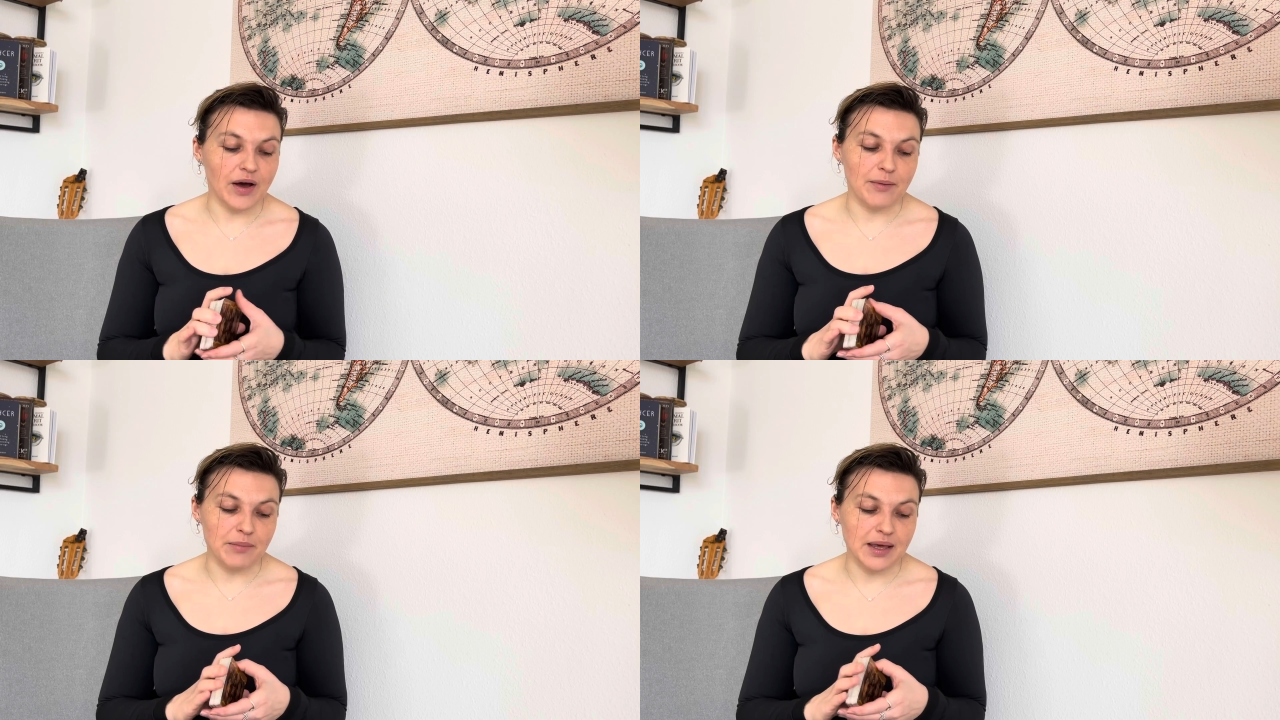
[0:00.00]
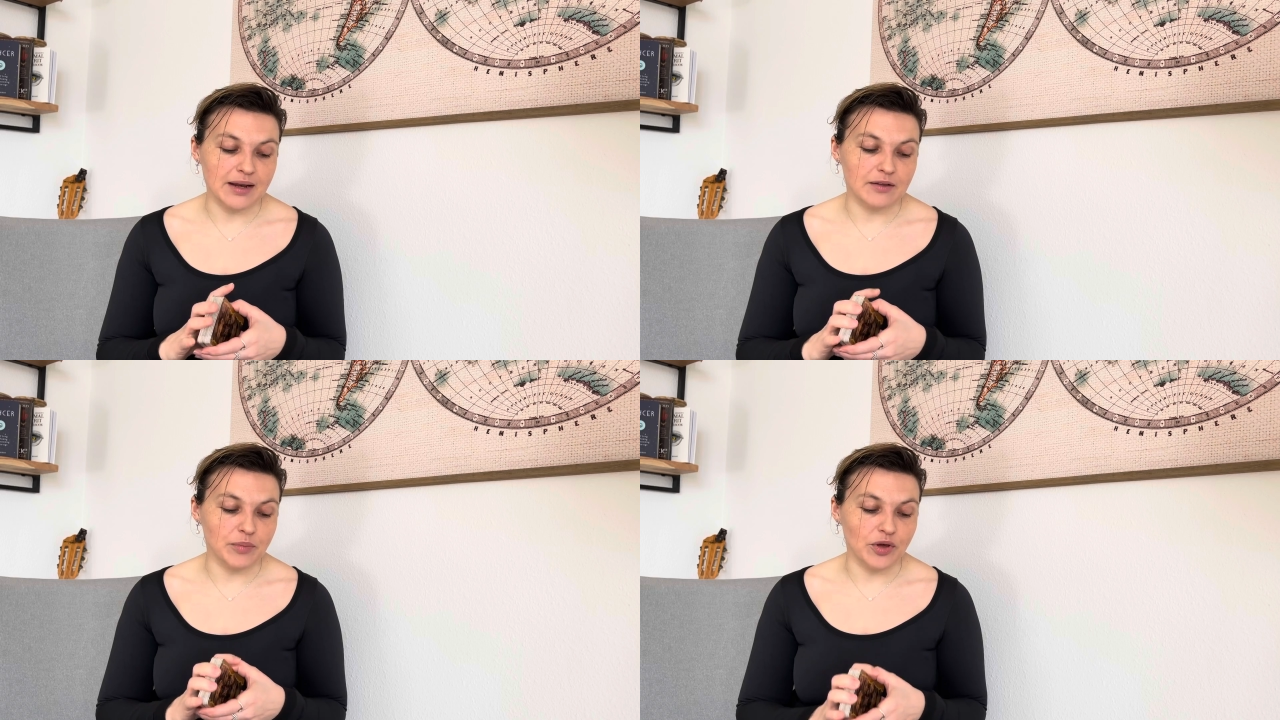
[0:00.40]
I
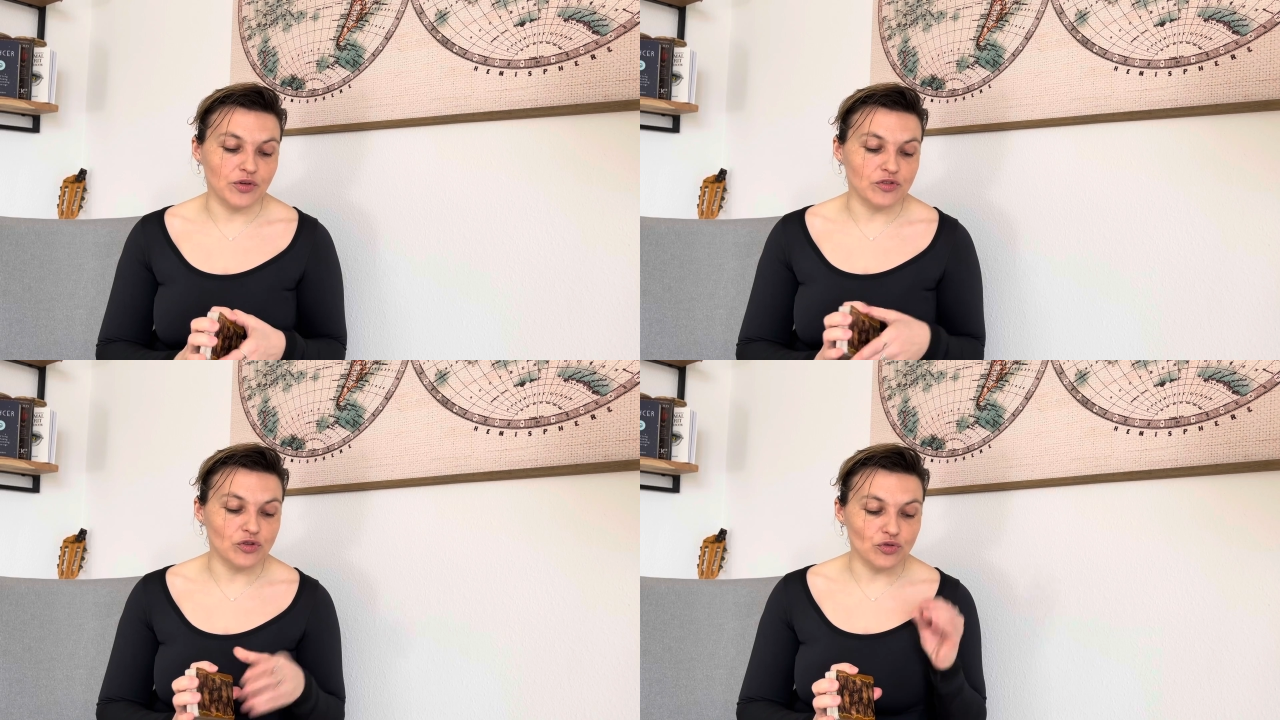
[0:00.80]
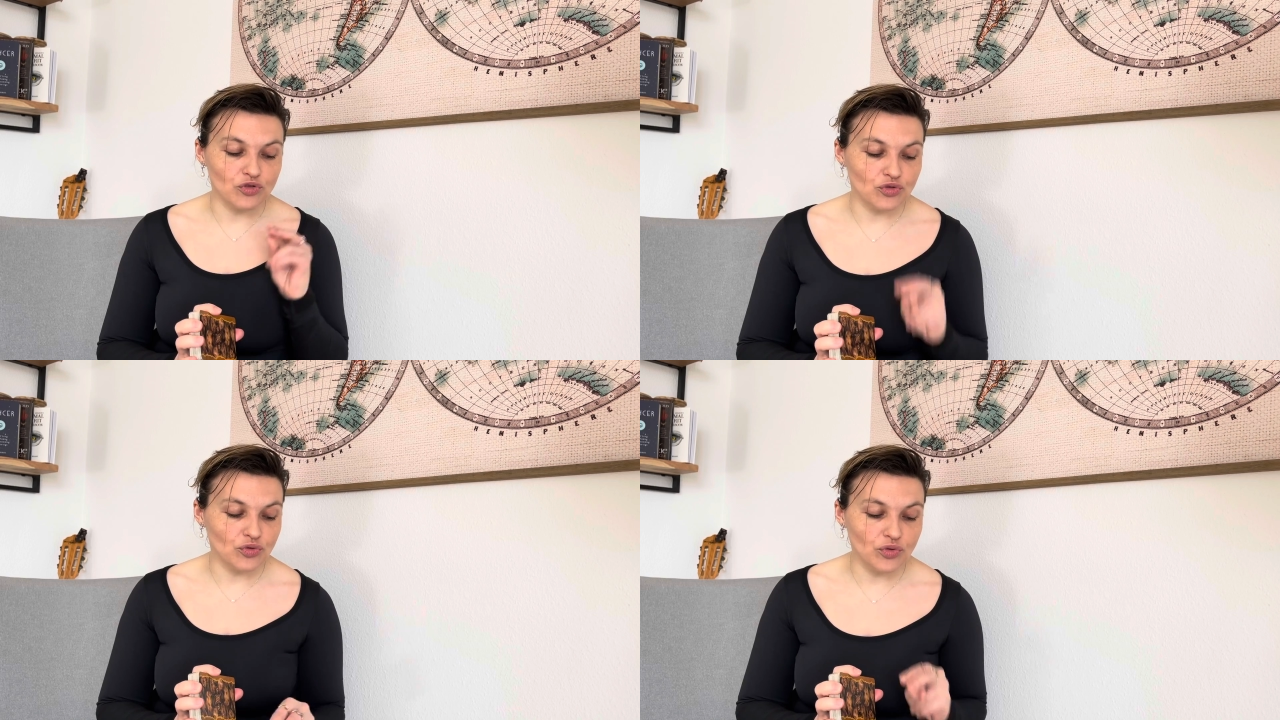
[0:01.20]
mean it, because
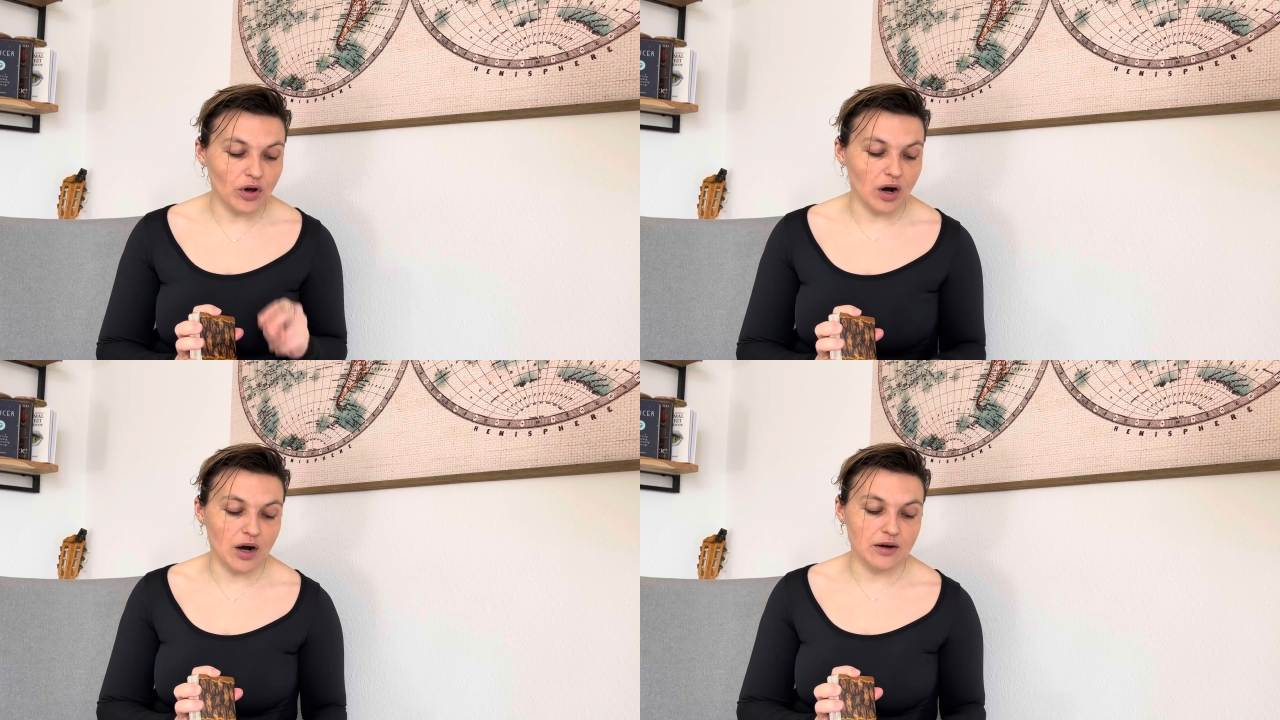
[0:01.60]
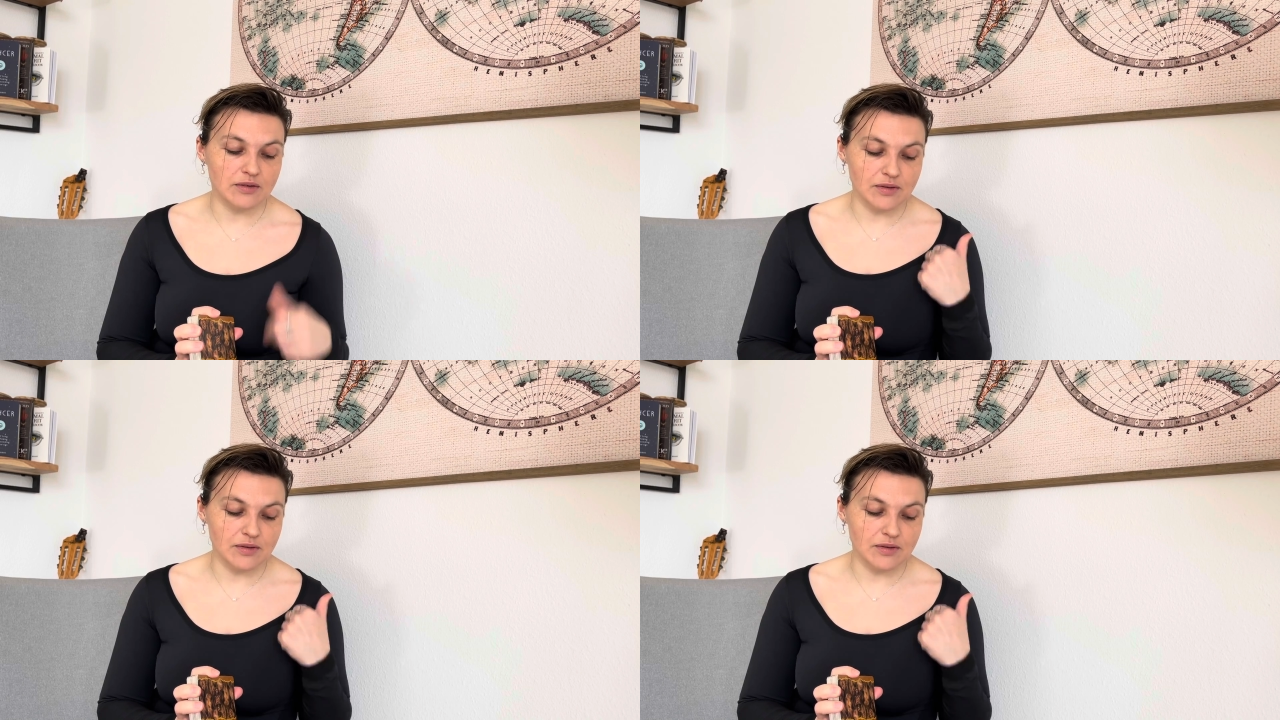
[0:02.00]
those two cards,